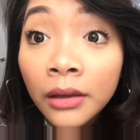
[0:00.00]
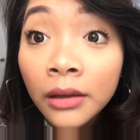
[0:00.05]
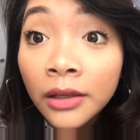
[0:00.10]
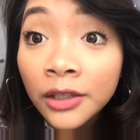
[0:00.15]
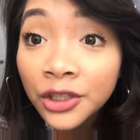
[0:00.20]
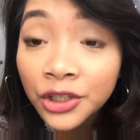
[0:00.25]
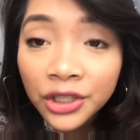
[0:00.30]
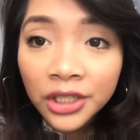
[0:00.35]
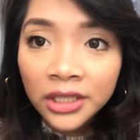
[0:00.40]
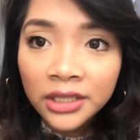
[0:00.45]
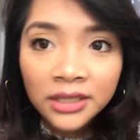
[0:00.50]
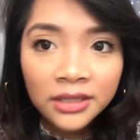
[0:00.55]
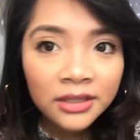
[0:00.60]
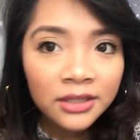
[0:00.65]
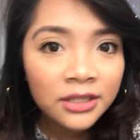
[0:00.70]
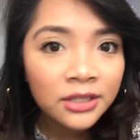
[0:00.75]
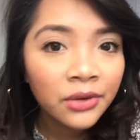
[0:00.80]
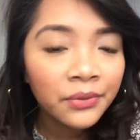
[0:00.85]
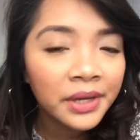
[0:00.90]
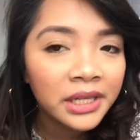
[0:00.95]
It's
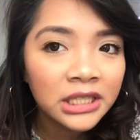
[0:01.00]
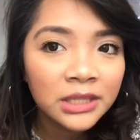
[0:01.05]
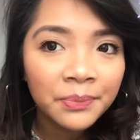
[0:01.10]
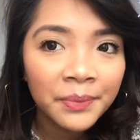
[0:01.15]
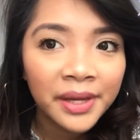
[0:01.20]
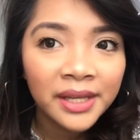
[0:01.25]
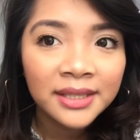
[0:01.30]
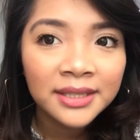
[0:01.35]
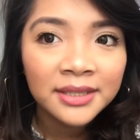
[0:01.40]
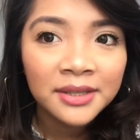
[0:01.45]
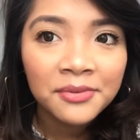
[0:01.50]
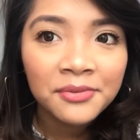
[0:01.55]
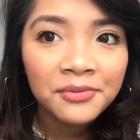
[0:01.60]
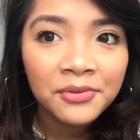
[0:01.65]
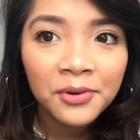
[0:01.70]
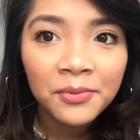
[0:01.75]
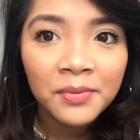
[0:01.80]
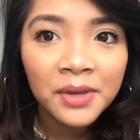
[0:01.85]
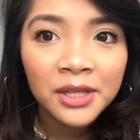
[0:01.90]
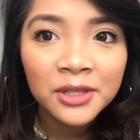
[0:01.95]
just so expensive
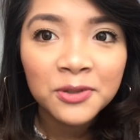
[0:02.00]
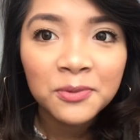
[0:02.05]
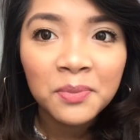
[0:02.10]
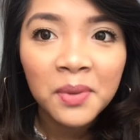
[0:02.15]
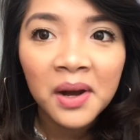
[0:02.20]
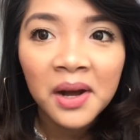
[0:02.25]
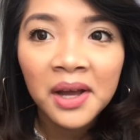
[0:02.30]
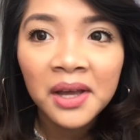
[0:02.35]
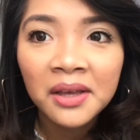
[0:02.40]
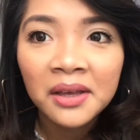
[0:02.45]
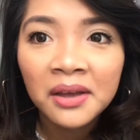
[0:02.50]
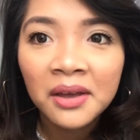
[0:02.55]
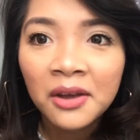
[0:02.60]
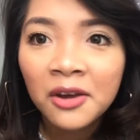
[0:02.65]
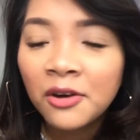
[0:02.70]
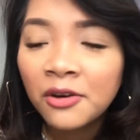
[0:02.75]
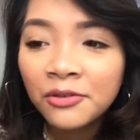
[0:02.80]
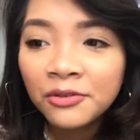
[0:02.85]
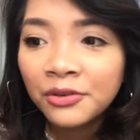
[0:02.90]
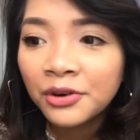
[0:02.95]
for me to buy
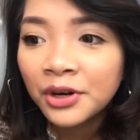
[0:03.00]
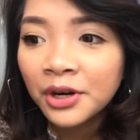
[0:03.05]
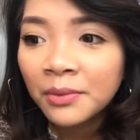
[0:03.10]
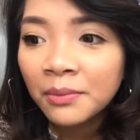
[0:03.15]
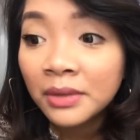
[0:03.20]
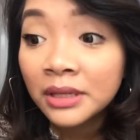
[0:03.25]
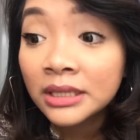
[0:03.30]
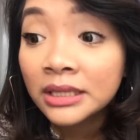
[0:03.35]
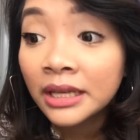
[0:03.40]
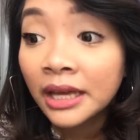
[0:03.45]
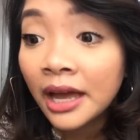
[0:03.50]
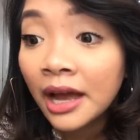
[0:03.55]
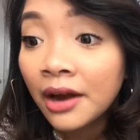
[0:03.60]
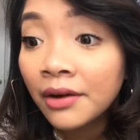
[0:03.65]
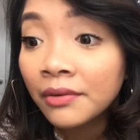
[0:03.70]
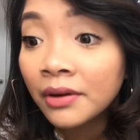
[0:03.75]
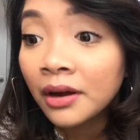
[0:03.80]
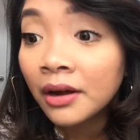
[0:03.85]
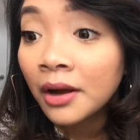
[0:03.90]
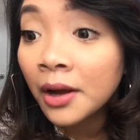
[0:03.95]
for a
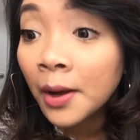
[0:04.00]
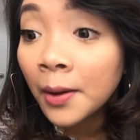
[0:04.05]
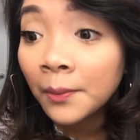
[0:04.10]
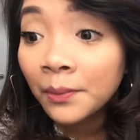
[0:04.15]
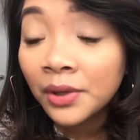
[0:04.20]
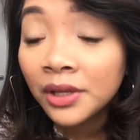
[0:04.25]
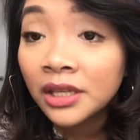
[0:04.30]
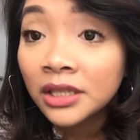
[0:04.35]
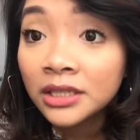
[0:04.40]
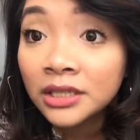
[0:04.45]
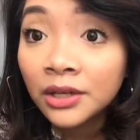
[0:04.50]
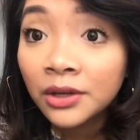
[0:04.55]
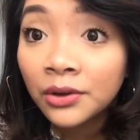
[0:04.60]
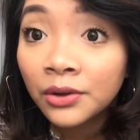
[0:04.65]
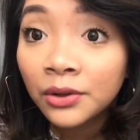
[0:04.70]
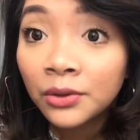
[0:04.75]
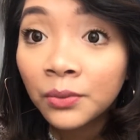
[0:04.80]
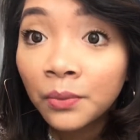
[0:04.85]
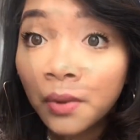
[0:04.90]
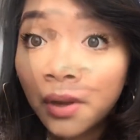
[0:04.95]
mascara, but it's a
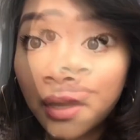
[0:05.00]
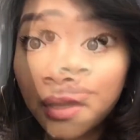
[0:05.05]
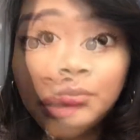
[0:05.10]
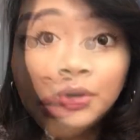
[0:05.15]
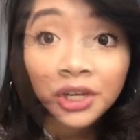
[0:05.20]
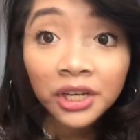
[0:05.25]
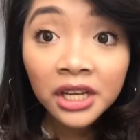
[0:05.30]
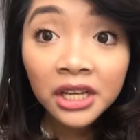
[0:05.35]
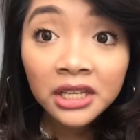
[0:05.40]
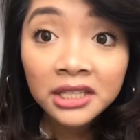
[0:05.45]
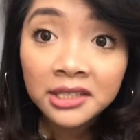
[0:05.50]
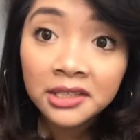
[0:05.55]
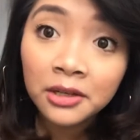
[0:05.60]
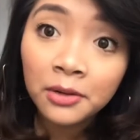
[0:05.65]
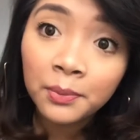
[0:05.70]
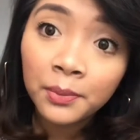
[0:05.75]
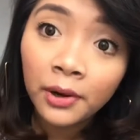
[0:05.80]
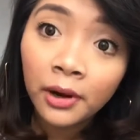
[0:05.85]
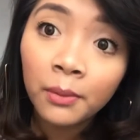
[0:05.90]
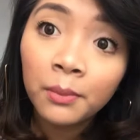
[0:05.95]
good one. If money isn't
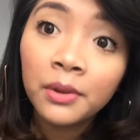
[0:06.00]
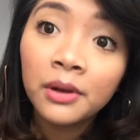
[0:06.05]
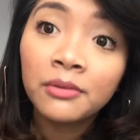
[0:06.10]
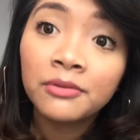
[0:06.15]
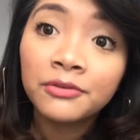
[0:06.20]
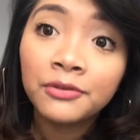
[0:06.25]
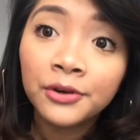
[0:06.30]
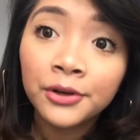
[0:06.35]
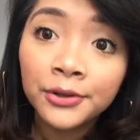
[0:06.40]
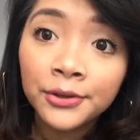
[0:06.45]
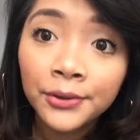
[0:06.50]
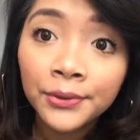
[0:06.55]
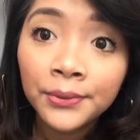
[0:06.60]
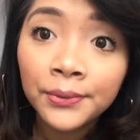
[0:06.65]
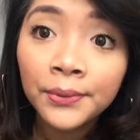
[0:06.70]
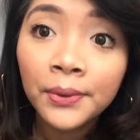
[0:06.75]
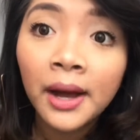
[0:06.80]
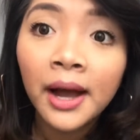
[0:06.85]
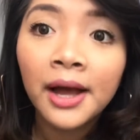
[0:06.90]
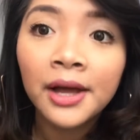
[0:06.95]
a problem for
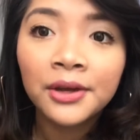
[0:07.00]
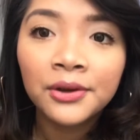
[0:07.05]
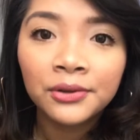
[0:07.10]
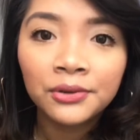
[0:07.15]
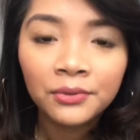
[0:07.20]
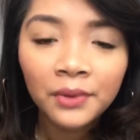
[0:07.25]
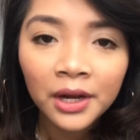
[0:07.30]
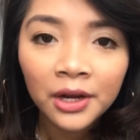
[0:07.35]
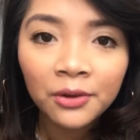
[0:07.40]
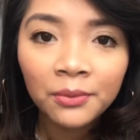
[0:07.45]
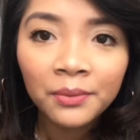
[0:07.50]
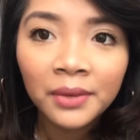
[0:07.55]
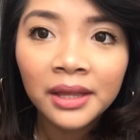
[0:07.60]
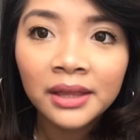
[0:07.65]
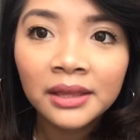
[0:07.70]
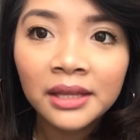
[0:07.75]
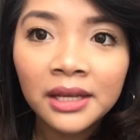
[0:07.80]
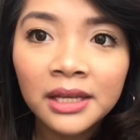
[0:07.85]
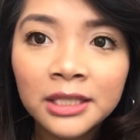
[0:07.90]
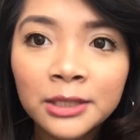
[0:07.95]
you, I could
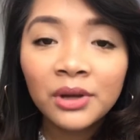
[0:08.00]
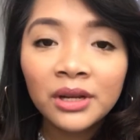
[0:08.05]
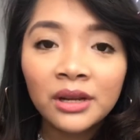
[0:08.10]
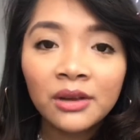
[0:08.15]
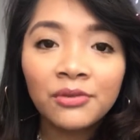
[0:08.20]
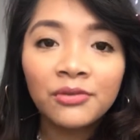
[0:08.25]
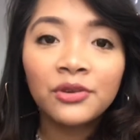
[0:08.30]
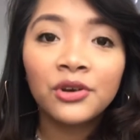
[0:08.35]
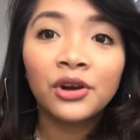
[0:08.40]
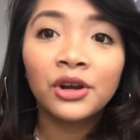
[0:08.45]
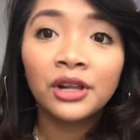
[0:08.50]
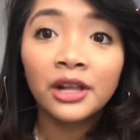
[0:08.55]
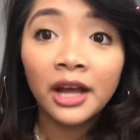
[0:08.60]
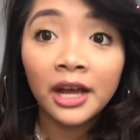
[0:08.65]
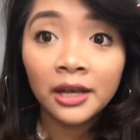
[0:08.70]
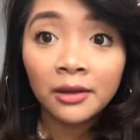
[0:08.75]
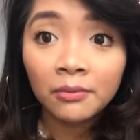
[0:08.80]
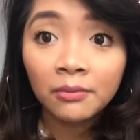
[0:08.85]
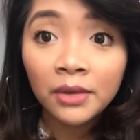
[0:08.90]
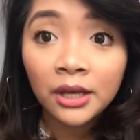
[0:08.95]
recommend this, but if you're
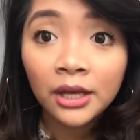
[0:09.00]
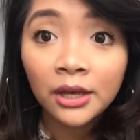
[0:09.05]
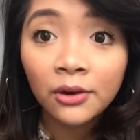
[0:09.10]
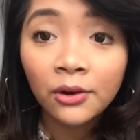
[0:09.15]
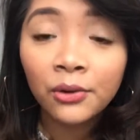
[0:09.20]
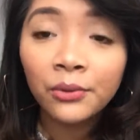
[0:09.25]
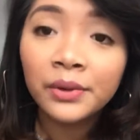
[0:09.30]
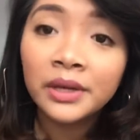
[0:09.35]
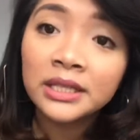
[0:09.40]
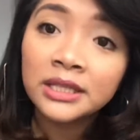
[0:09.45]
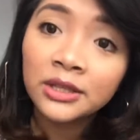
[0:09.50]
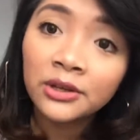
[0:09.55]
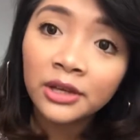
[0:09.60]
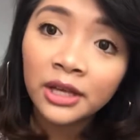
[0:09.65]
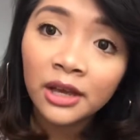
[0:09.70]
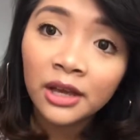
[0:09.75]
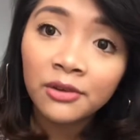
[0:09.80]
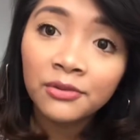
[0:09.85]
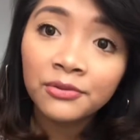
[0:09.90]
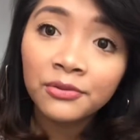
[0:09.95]
like me, always
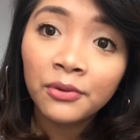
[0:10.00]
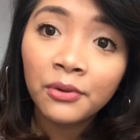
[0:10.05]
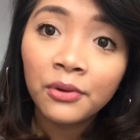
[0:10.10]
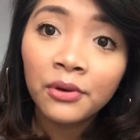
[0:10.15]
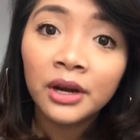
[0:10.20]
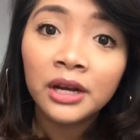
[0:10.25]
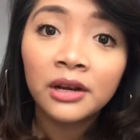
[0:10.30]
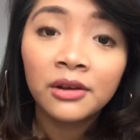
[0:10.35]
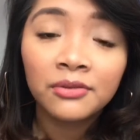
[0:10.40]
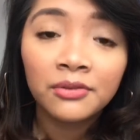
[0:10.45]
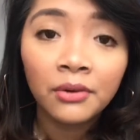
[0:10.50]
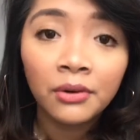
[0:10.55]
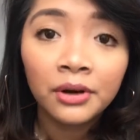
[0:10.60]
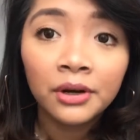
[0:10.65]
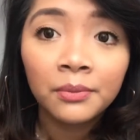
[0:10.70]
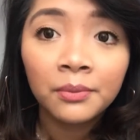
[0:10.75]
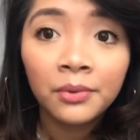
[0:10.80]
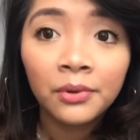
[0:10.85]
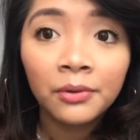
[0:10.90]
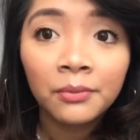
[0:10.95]
looking for an
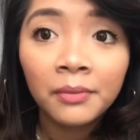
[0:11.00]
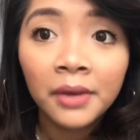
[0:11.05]
affordable